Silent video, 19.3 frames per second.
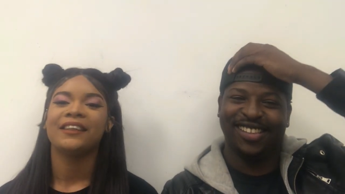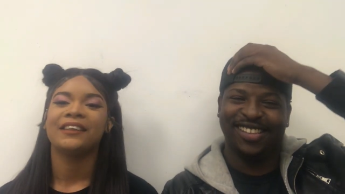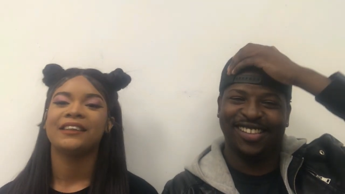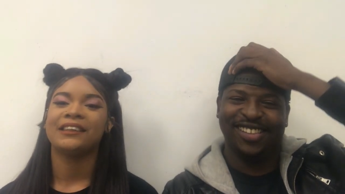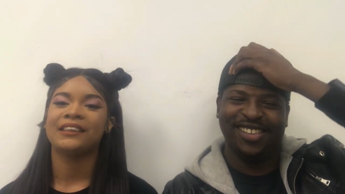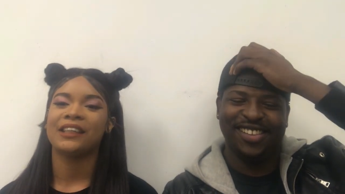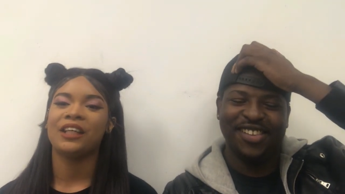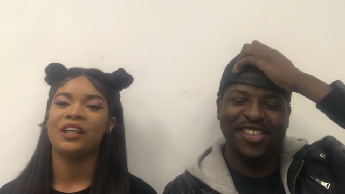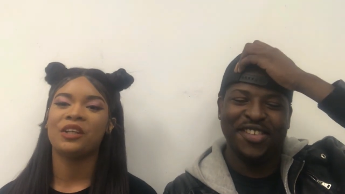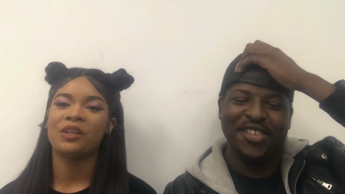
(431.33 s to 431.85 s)

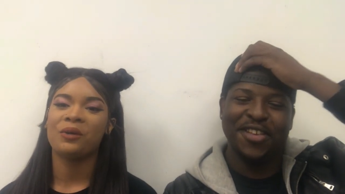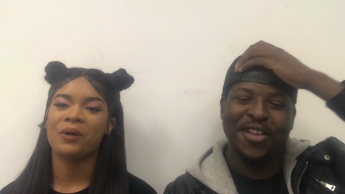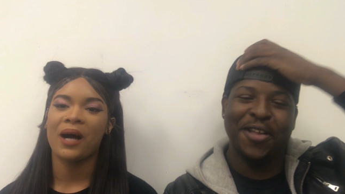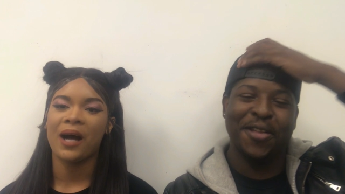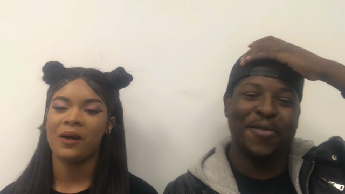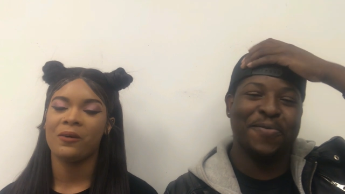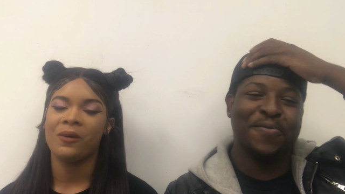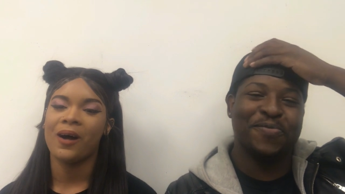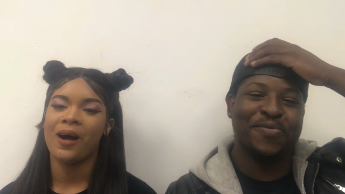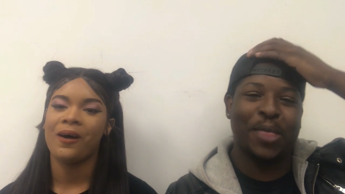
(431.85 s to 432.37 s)
Speaker 1: so
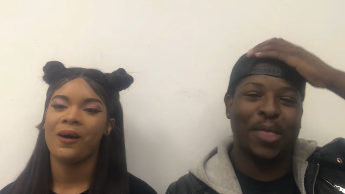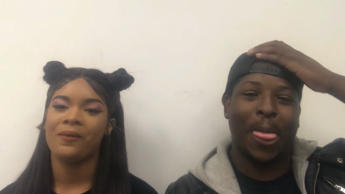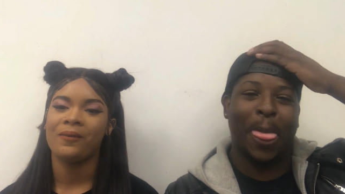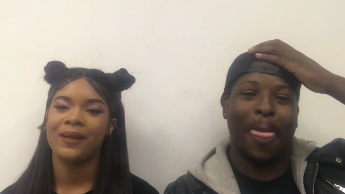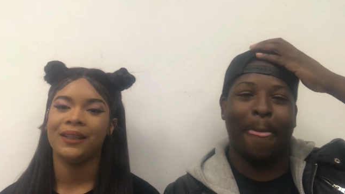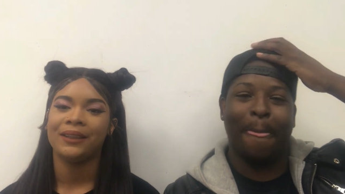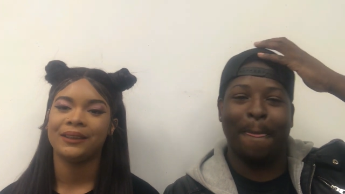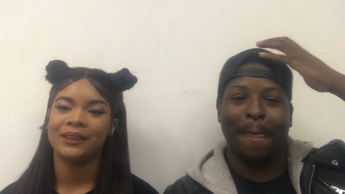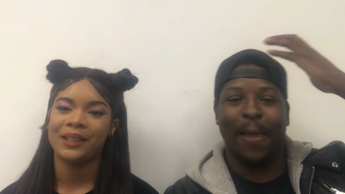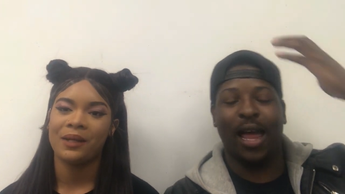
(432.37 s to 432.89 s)
I will
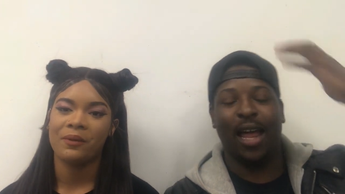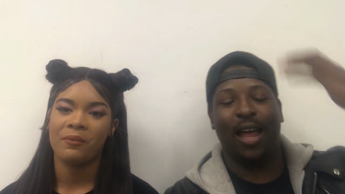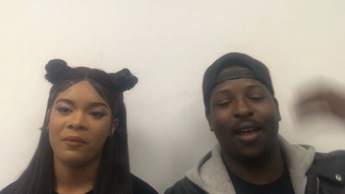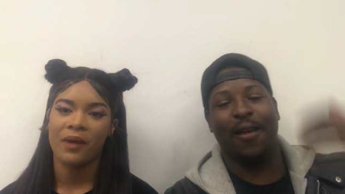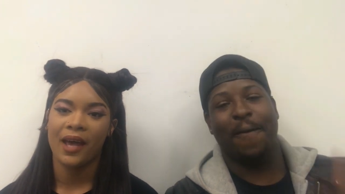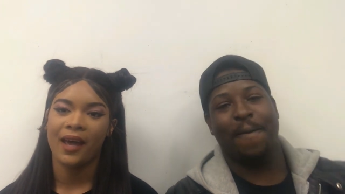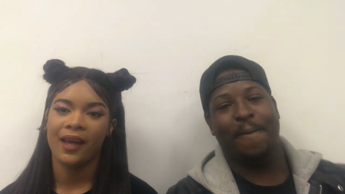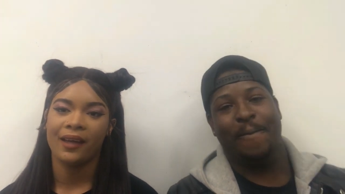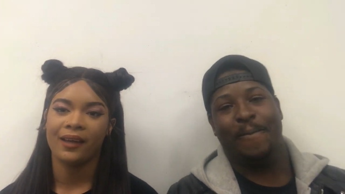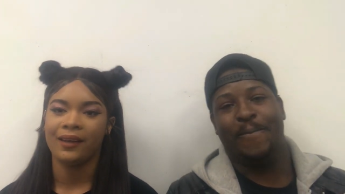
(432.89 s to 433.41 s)
always come
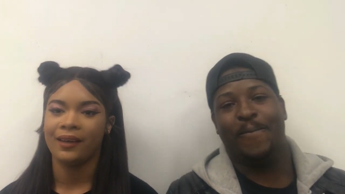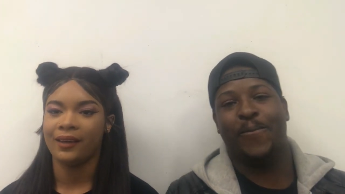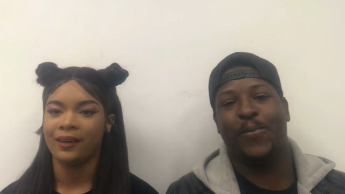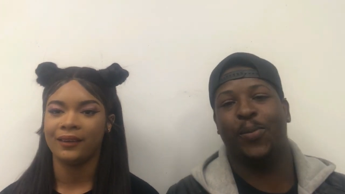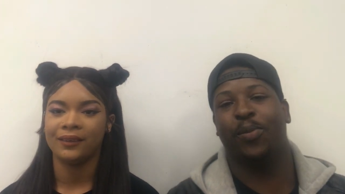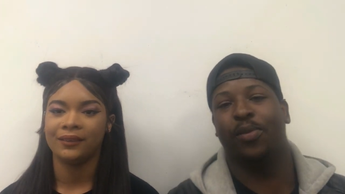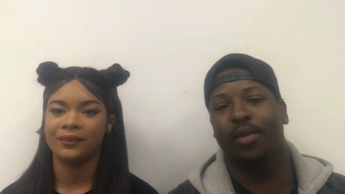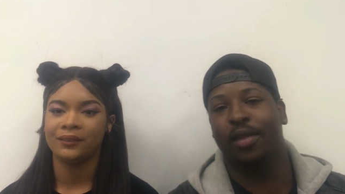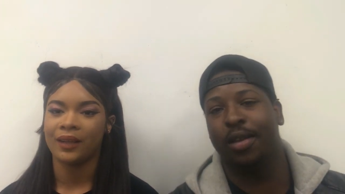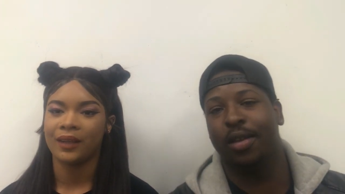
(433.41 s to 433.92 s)
back
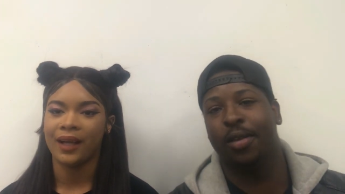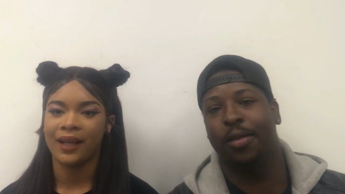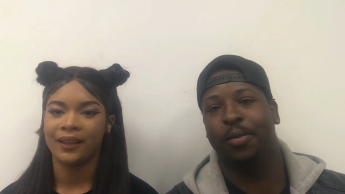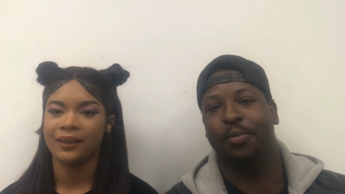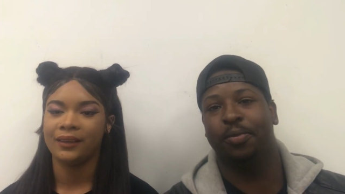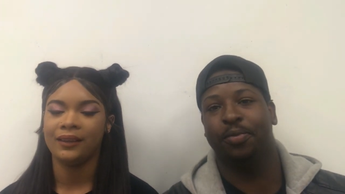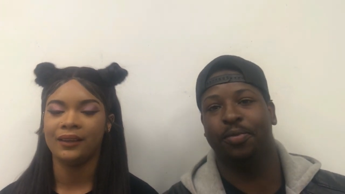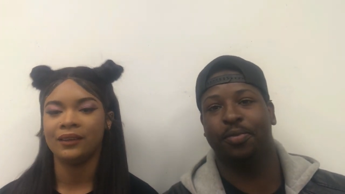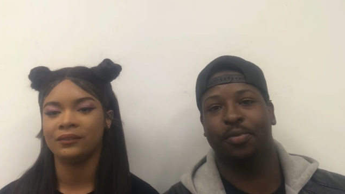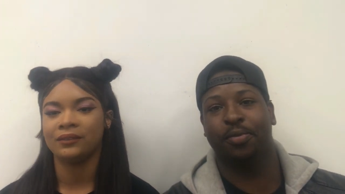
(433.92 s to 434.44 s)
and
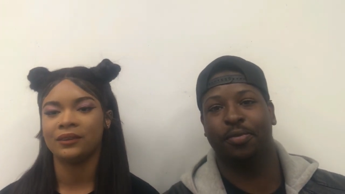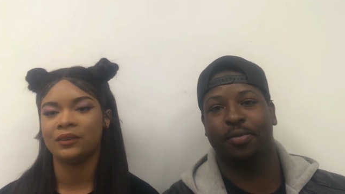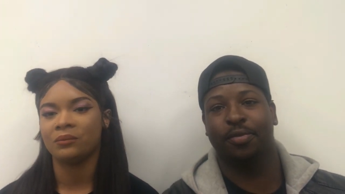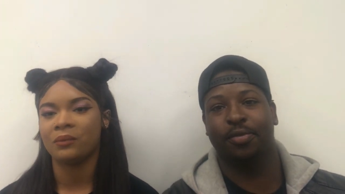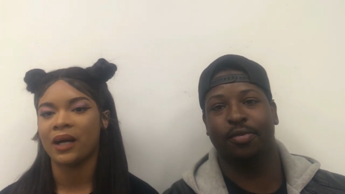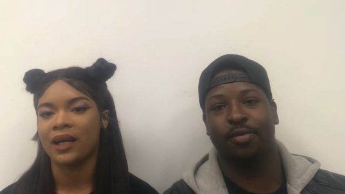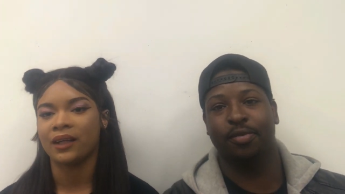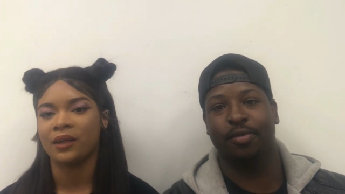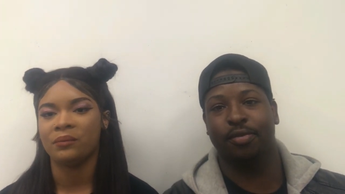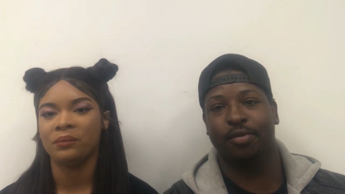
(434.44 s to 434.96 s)
like give to
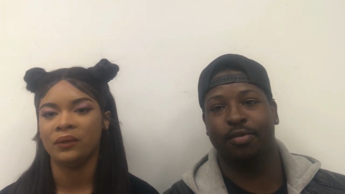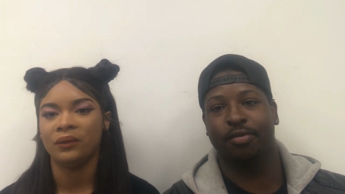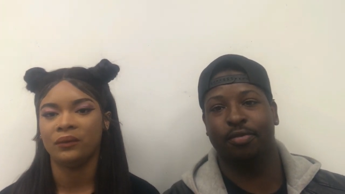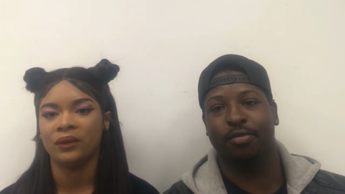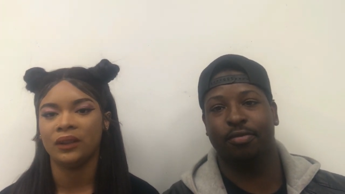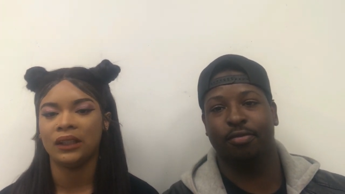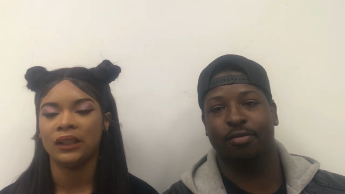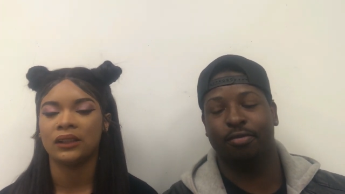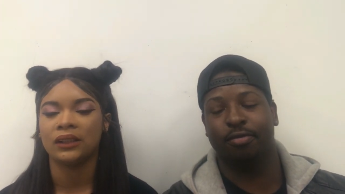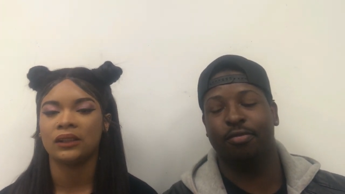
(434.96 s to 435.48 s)
my
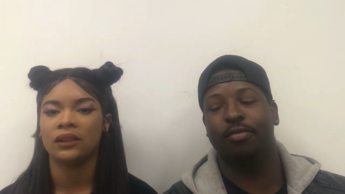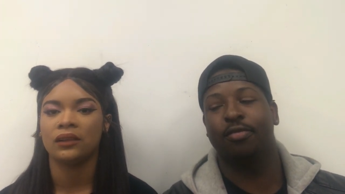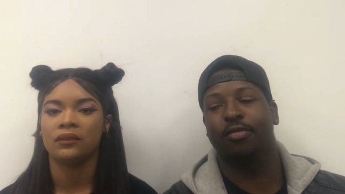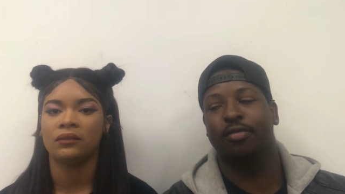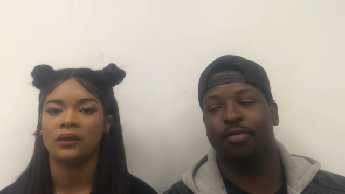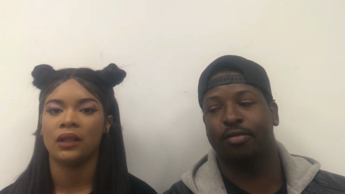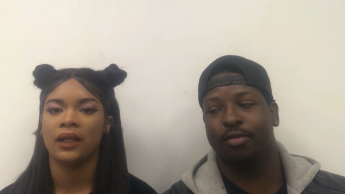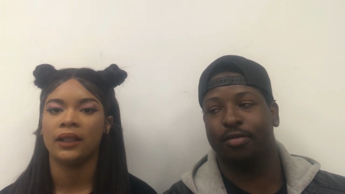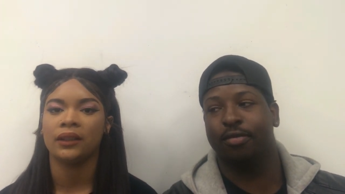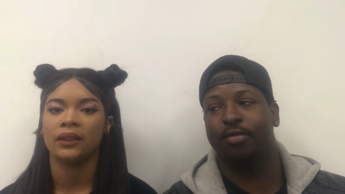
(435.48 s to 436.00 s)
community and
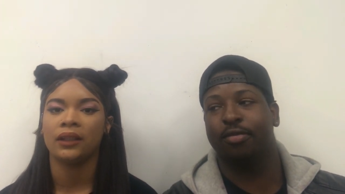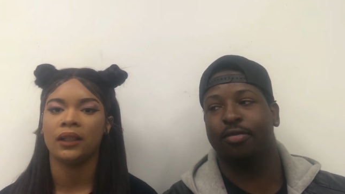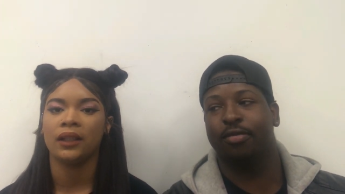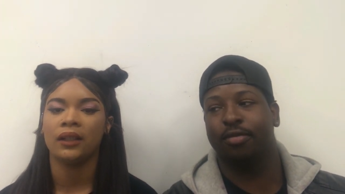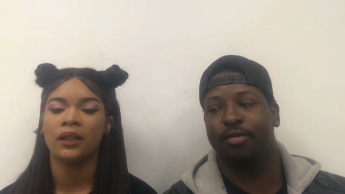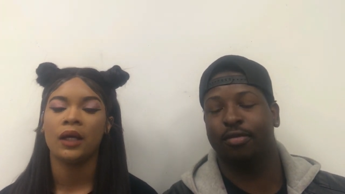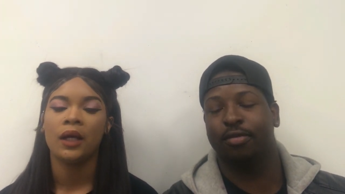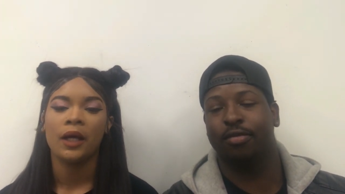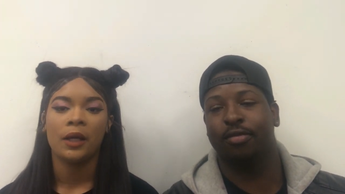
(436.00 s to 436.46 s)
stuff like that.